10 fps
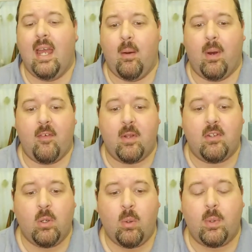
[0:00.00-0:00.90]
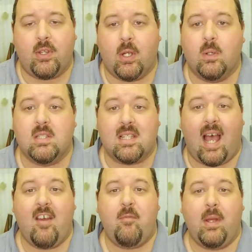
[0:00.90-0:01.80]
And what I've been doing with those is
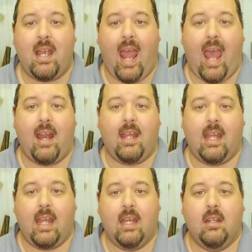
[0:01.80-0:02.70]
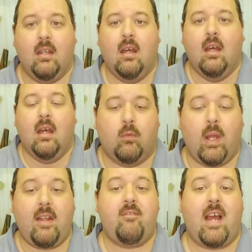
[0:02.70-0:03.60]
I've been adding in
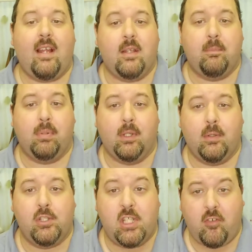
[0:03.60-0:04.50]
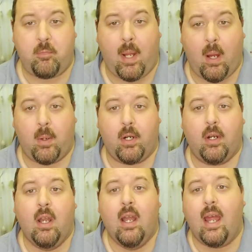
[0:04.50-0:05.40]
red, violet, blue shift
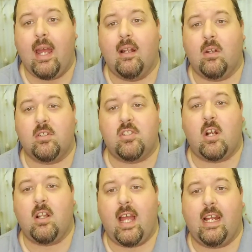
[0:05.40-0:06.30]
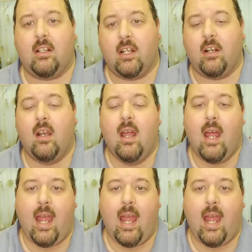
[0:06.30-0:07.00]
powder and a little starlight glitter,